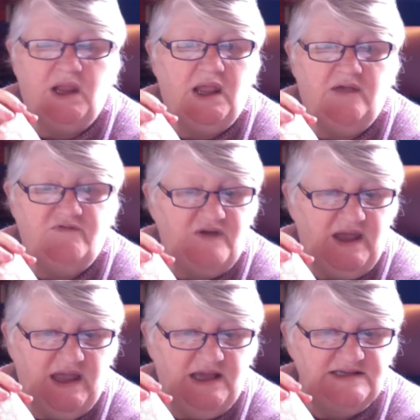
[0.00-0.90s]
If
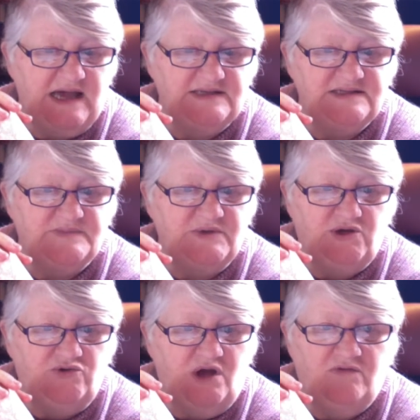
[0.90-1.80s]
it has,
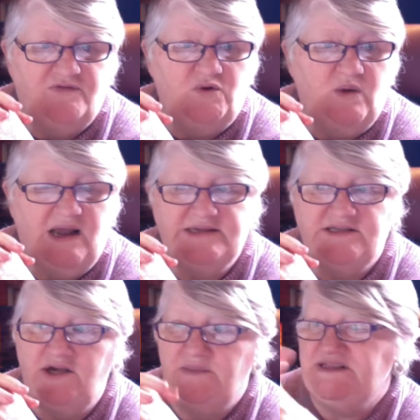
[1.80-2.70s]
full well it's
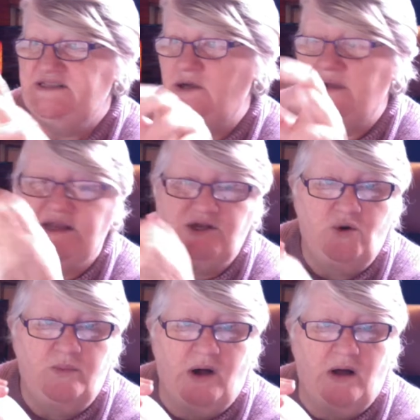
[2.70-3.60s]
only been snowing in
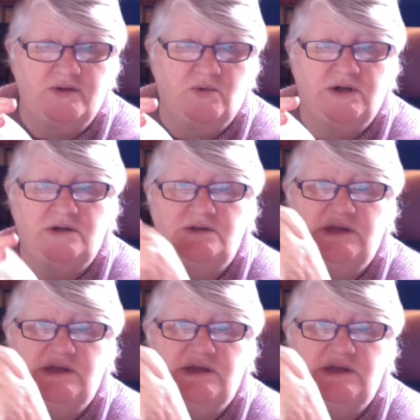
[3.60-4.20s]
your part of the world,